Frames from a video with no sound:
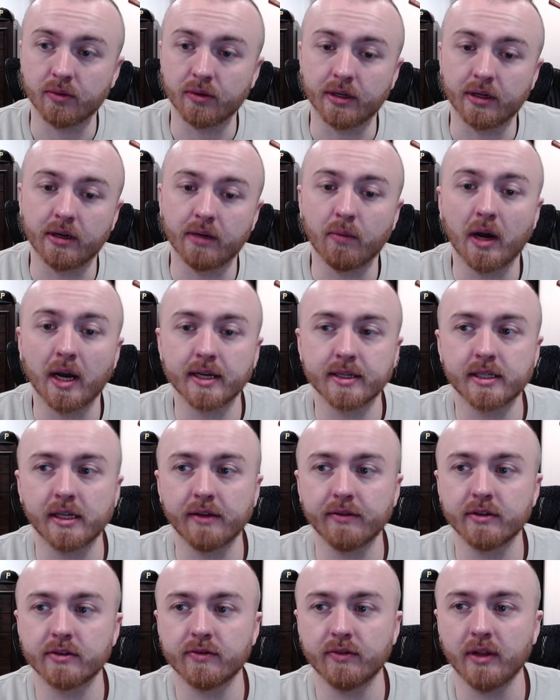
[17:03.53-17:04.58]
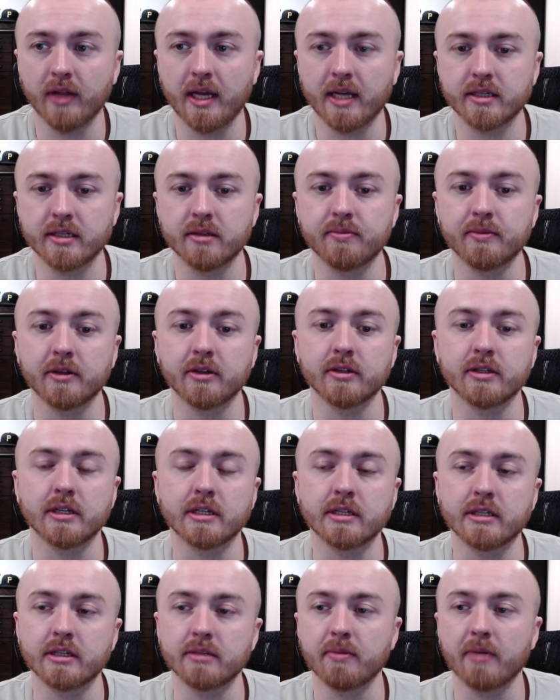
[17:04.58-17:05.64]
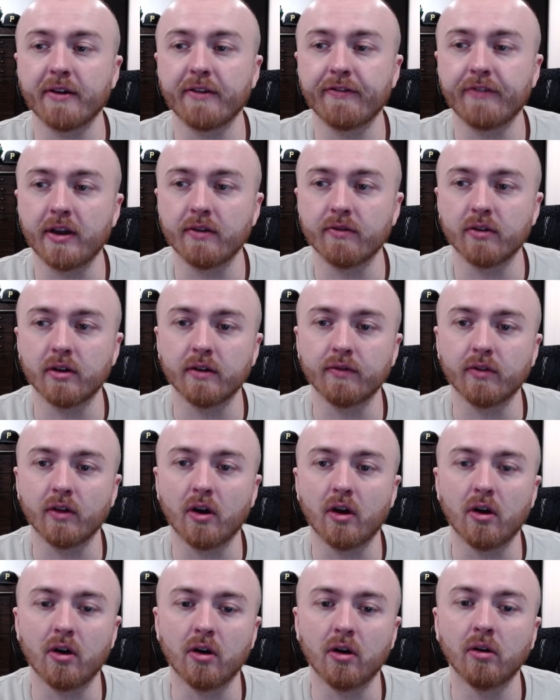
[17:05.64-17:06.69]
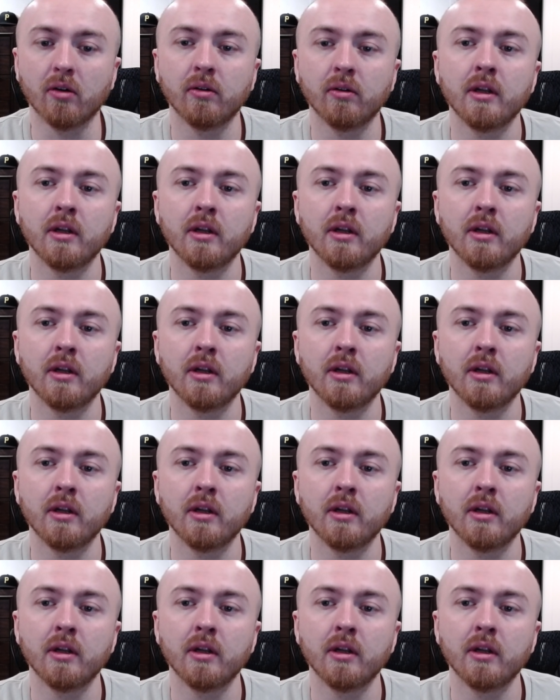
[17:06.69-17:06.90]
and why I say this for last is because this is my favorite of the haul.